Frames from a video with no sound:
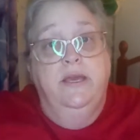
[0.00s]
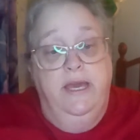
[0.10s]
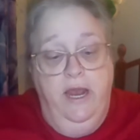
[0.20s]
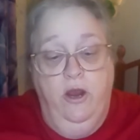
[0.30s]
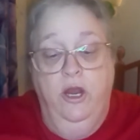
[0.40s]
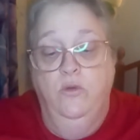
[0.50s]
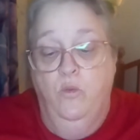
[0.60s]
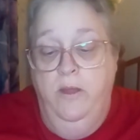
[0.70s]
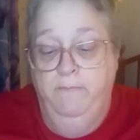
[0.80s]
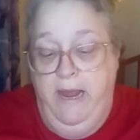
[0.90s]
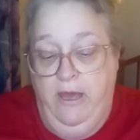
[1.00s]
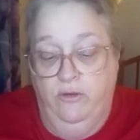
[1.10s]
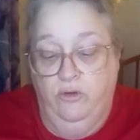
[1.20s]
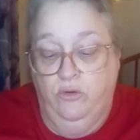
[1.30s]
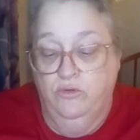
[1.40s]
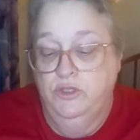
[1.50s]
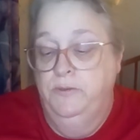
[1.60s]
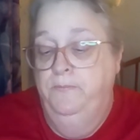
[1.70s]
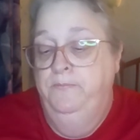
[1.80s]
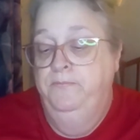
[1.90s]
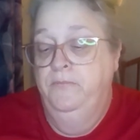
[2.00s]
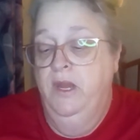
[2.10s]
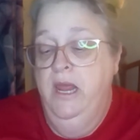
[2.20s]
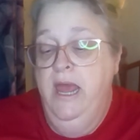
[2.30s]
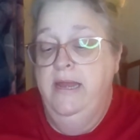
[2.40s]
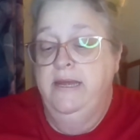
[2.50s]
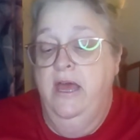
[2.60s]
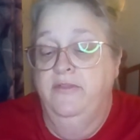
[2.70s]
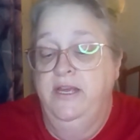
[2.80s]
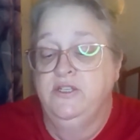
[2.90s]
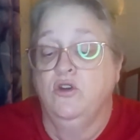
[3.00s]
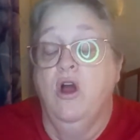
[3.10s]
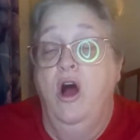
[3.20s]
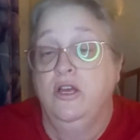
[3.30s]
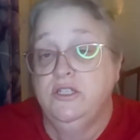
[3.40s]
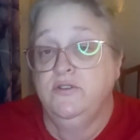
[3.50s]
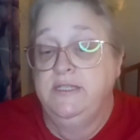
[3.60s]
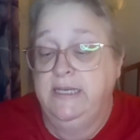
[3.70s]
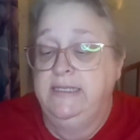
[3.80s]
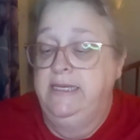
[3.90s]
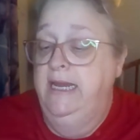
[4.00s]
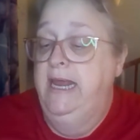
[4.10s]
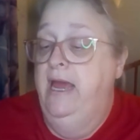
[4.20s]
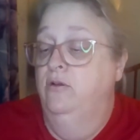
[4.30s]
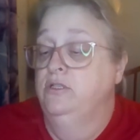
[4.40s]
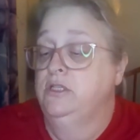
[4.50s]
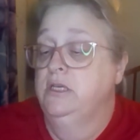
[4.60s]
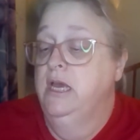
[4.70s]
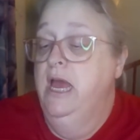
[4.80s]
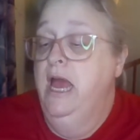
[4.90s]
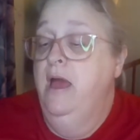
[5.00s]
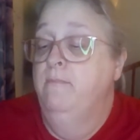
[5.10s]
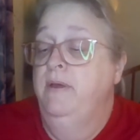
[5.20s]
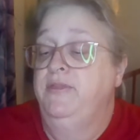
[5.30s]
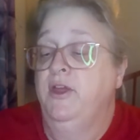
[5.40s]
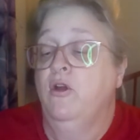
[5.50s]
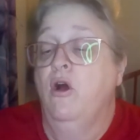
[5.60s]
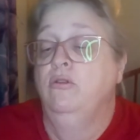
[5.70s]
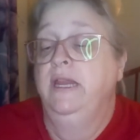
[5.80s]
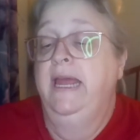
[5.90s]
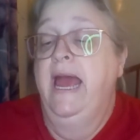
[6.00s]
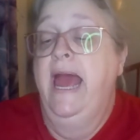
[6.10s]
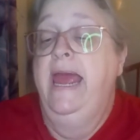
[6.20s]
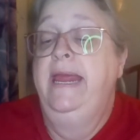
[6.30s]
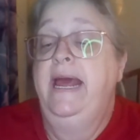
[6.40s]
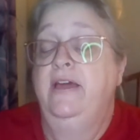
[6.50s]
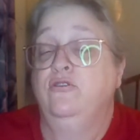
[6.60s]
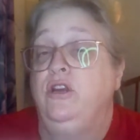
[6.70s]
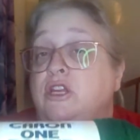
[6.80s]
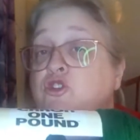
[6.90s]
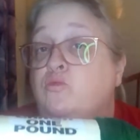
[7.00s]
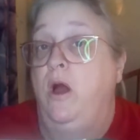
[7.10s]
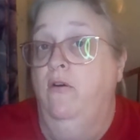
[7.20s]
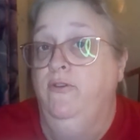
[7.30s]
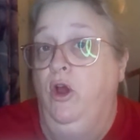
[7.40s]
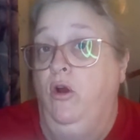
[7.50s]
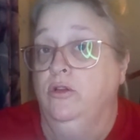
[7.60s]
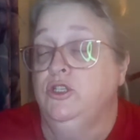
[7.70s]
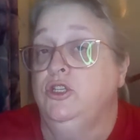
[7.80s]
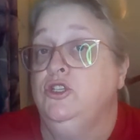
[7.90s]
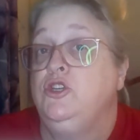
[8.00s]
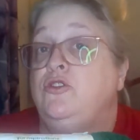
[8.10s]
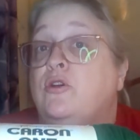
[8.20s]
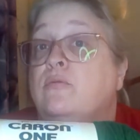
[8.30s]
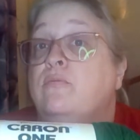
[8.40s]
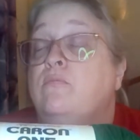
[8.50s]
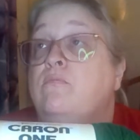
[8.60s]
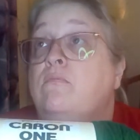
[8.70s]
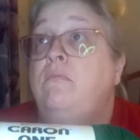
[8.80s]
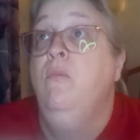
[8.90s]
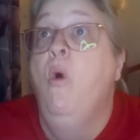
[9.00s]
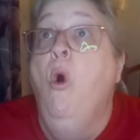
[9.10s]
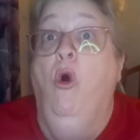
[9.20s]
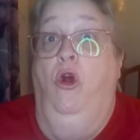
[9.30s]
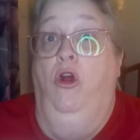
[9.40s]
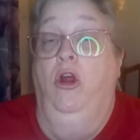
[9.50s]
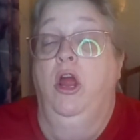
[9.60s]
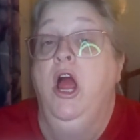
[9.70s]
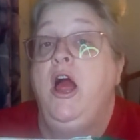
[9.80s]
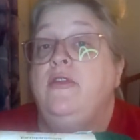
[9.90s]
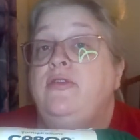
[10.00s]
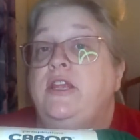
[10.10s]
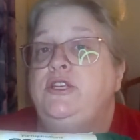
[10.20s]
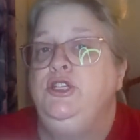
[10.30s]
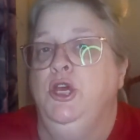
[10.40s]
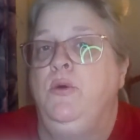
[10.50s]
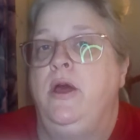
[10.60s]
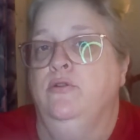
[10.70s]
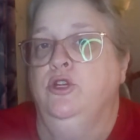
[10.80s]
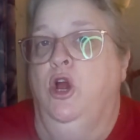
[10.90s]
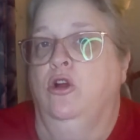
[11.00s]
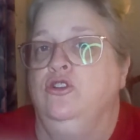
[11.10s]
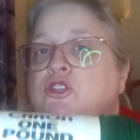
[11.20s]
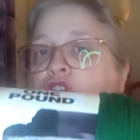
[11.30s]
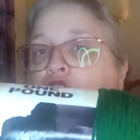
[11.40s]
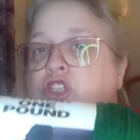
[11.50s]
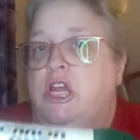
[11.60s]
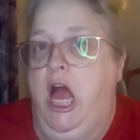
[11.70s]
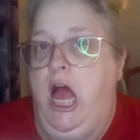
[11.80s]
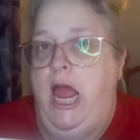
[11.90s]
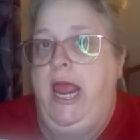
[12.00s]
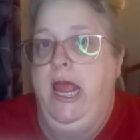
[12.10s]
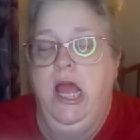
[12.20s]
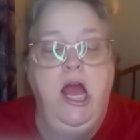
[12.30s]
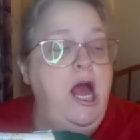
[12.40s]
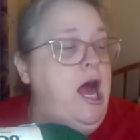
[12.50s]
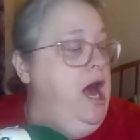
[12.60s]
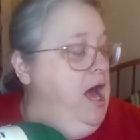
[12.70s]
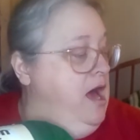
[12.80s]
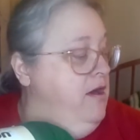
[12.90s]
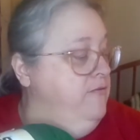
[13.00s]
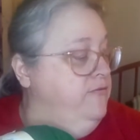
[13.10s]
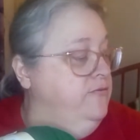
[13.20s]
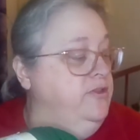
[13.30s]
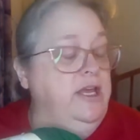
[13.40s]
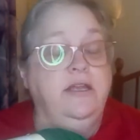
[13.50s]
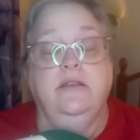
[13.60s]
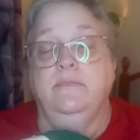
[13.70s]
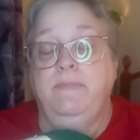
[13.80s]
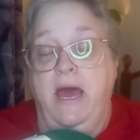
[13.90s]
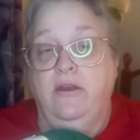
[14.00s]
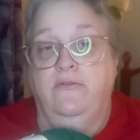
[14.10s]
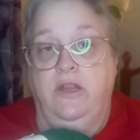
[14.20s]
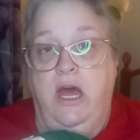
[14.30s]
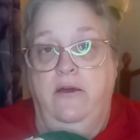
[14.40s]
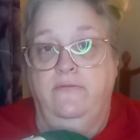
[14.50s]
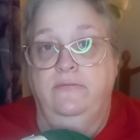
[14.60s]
Karen 1-pounders. Now these are also 16 ounce, but they're only 812 yards. So they're more than 200 yards shy of the Pound of Love.